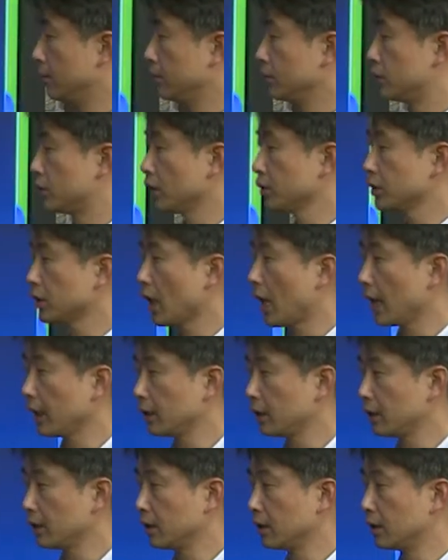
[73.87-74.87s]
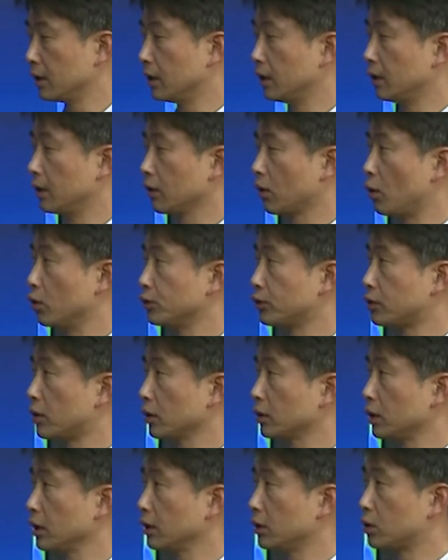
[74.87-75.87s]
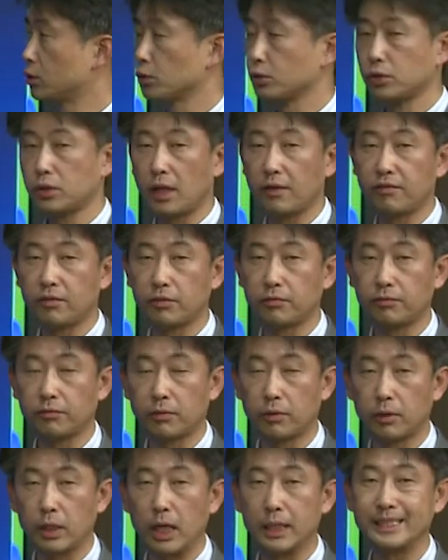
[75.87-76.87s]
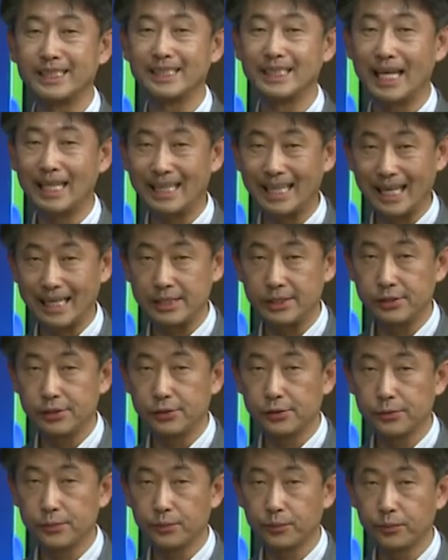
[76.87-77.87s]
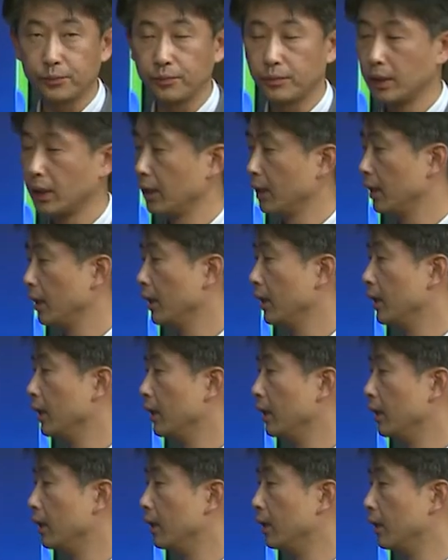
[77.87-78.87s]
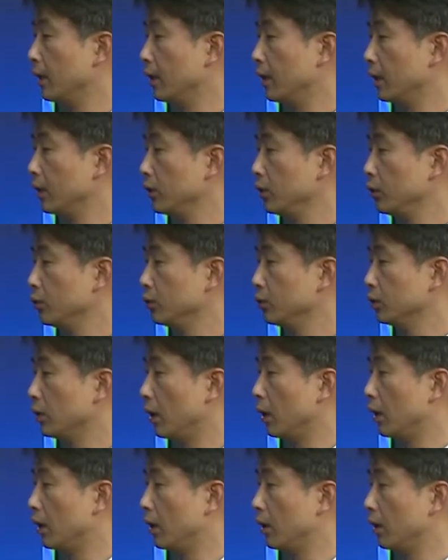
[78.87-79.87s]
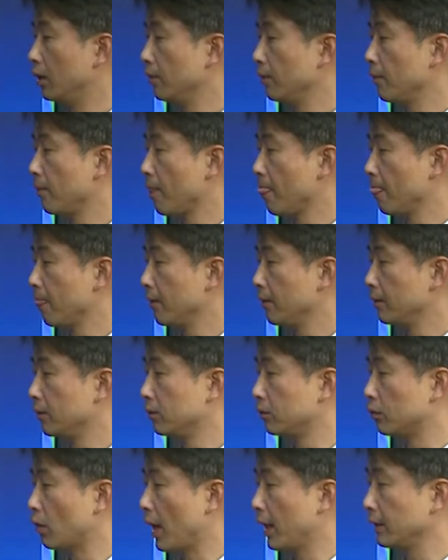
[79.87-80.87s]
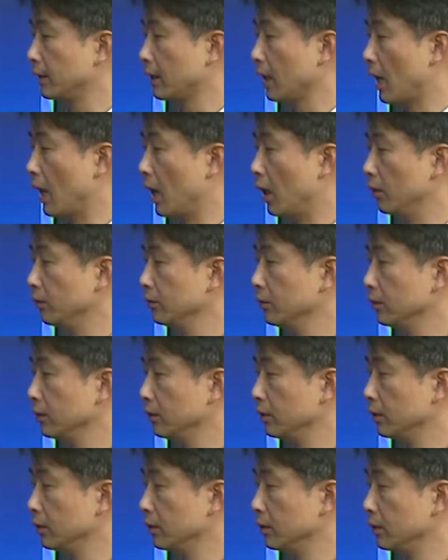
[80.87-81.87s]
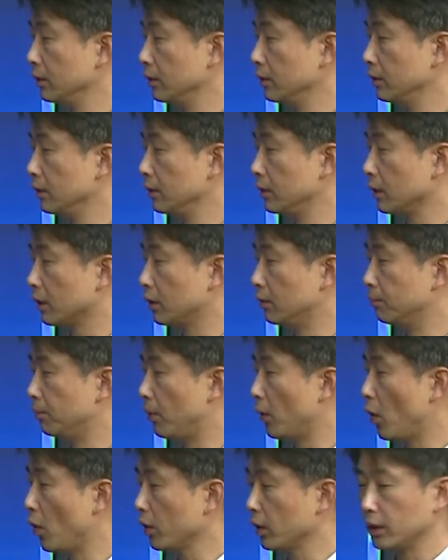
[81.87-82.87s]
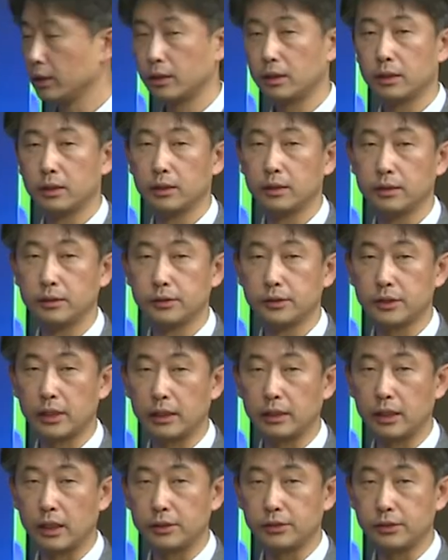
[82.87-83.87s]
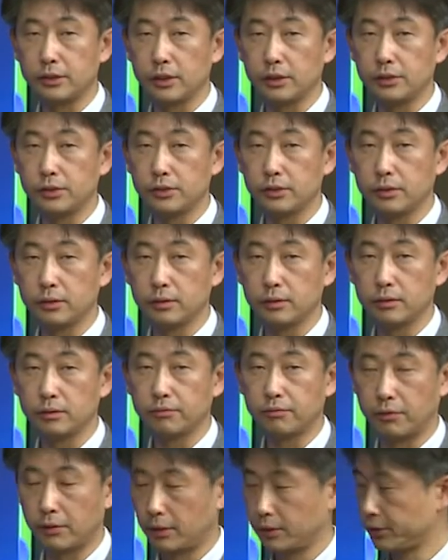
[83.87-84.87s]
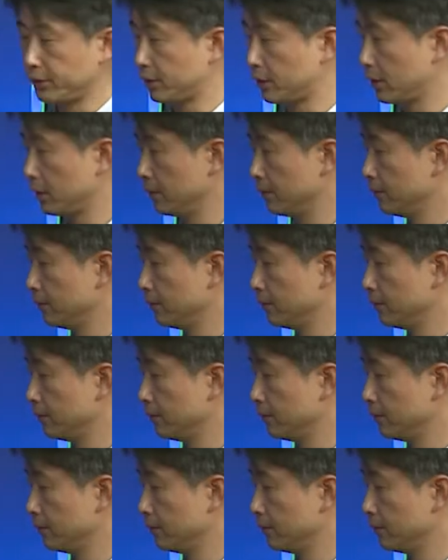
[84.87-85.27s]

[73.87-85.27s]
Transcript: Just like the constructing truth table for a sentence, you write down the component sentences first.